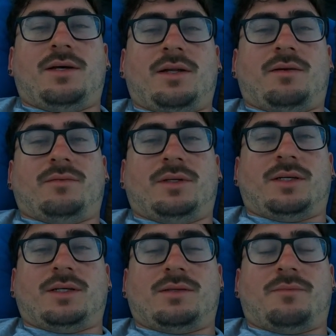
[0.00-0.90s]
I didn't really
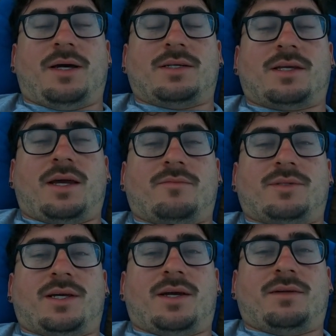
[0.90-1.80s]
get the best
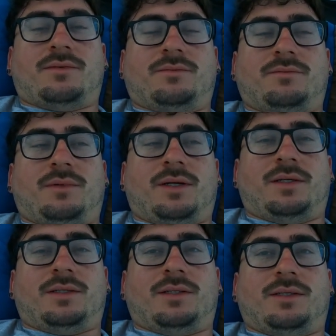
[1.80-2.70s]
campsite, but